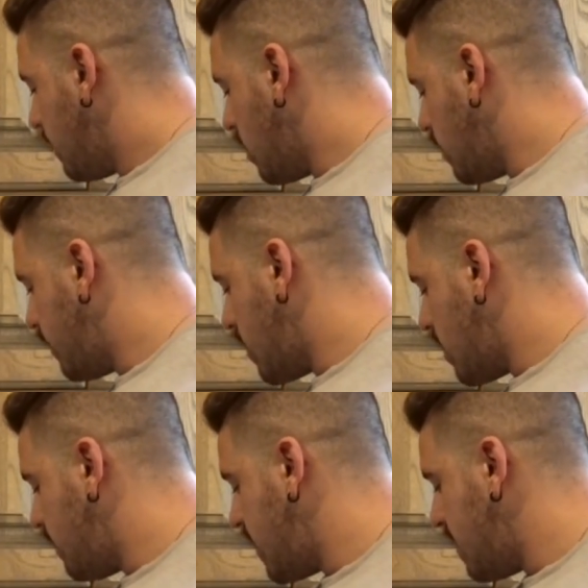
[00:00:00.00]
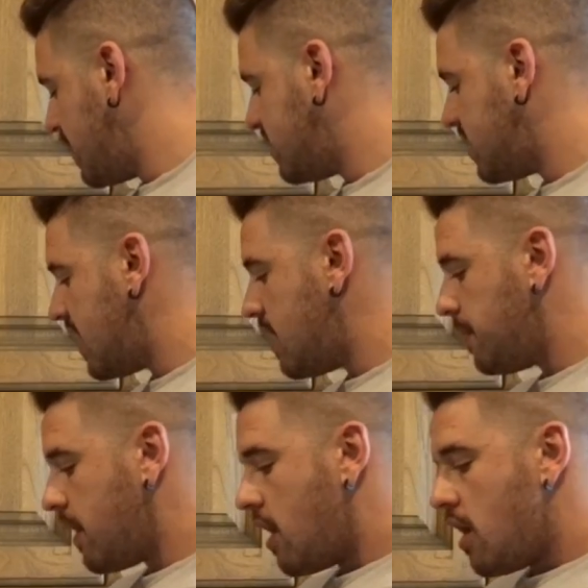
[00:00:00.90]
of vitamin
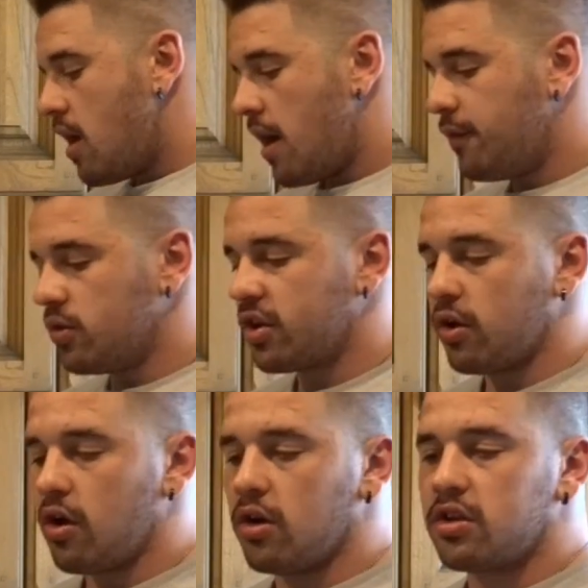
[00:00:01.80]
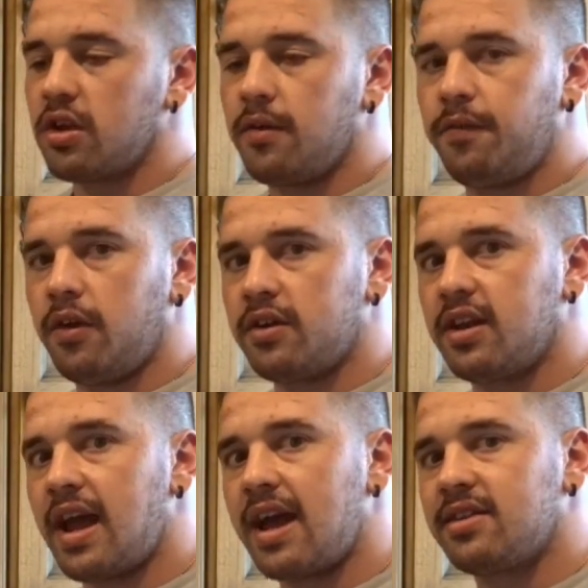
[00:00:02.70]
C. I've also got some
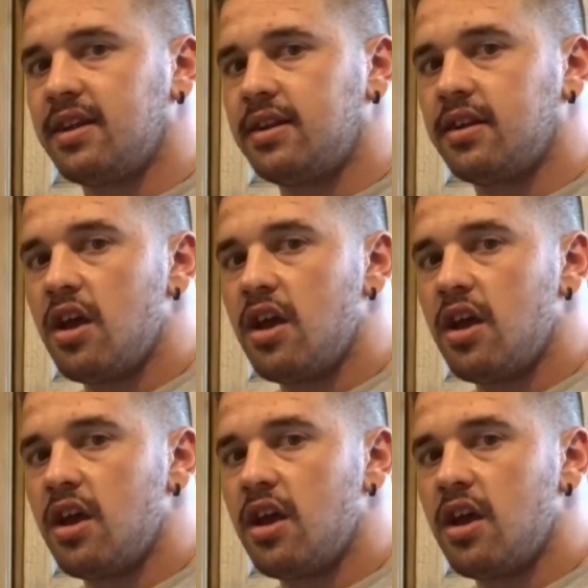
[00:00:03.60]
folic acid.